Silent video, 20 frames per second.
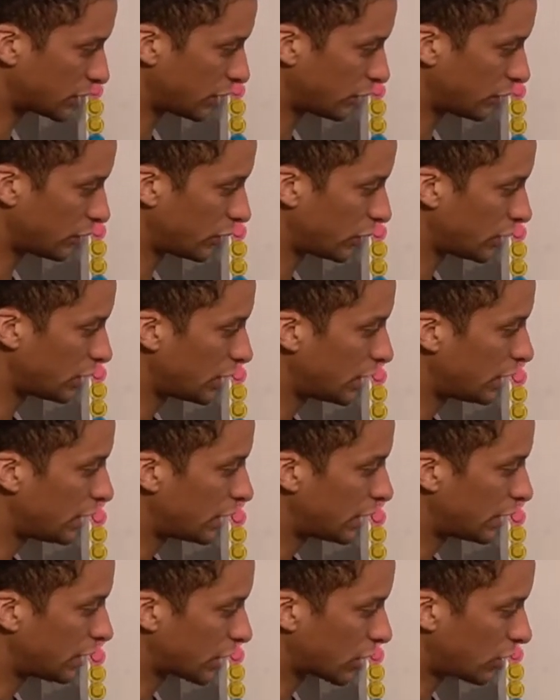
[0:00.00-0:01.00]
So
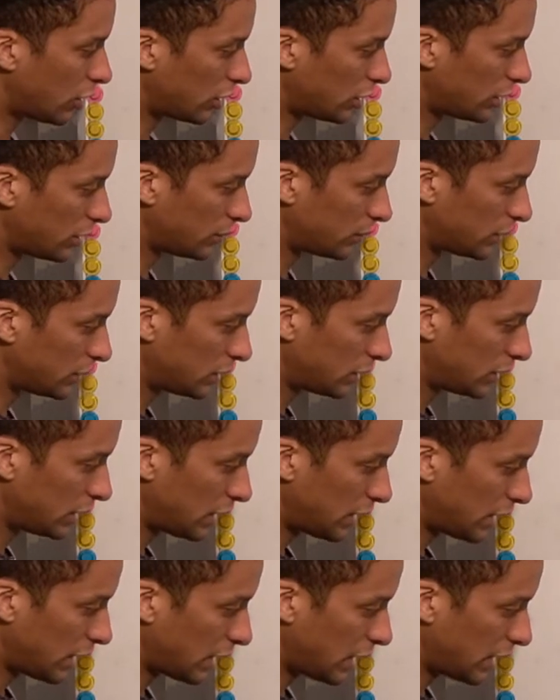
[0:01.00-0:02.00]
the column,